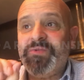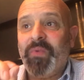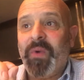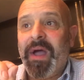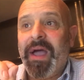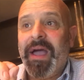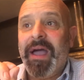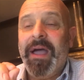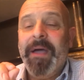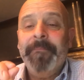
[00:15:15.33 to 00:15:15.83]

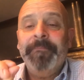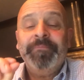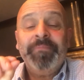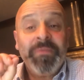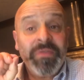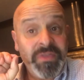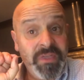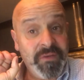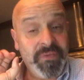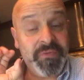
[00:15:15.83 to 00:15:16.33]
where
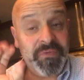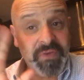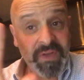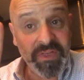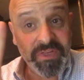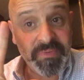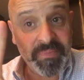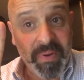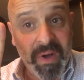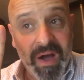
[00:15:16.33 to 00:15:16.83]
the
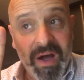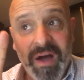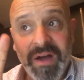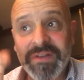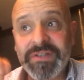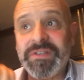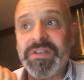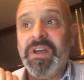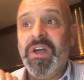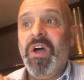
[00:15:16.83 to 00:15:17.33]
fifth
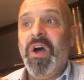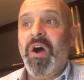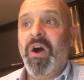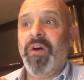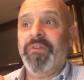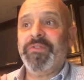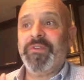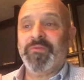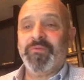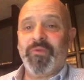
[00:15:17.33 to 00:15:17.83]
part
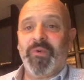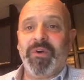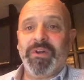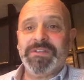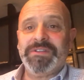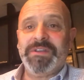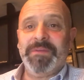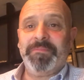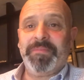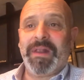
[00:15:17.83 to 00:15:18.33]
of the
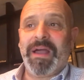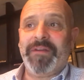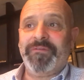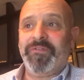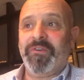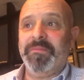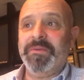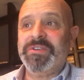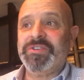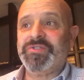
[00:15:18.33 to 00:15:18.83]
Royaltie
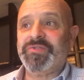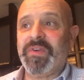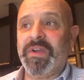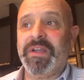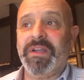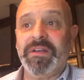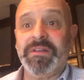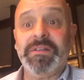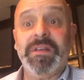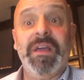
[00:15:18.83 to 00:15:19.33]
platform is
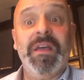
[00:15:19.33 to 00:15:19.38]
triggered,